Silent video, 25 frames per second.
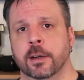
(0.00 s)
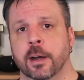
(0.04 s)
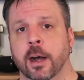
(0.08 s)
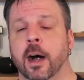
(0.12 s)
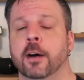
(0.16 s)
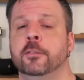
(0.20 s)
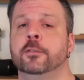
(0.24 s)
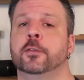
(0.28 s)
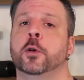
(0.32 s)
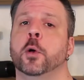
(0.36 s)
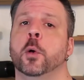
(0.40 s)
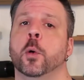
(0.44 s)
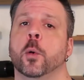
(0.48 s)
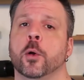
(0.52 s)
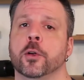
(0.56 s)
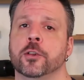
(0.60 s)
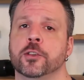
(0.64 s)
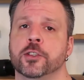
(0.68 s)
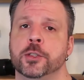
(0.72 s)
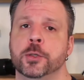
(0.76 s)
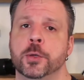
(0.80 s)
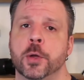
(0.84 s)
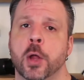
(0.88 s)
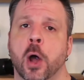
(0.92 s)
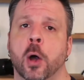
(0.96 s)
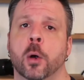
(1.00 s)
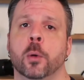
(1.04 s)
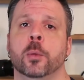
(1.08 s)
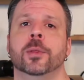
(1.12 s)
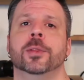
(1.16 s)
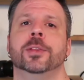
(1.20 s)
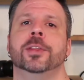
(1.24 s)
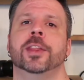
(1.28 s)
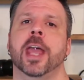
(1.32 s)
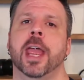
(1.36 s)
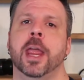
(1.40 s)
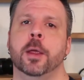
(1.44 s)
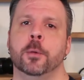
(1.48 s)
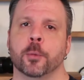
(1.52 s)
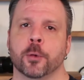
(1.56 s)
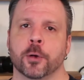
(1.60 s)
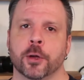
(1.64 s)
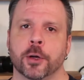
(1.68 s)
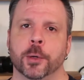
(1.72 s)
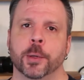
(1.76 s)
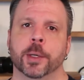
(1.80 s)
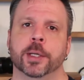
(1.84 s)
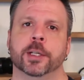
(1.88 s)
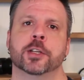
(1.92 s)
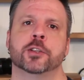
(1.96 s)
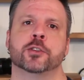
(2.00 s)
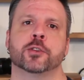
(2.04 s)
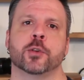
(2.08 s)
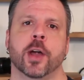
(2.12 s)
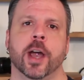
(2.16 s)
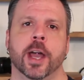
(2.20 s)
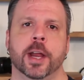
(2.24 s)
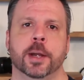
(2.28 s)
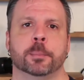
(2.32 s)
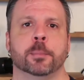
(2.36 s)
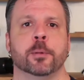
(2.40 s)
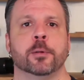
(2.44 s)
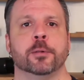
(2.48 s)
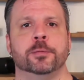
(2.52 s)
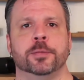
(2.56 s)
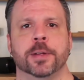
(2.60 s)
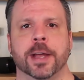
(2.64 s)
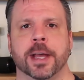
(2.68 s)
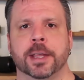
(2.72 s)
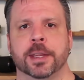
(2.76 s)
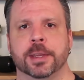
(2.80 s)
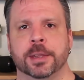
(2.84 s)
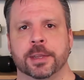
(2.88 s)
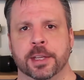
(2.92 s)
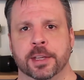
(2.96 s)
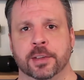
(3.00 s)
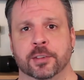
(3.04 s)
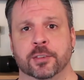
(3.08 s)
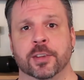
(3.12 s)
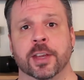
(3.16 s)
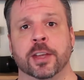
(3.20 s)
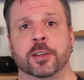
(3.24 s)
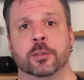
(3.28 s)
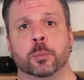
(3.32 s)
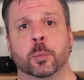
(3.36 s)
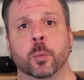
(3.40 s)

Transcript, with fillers: of course you know they were going to try to perfect this as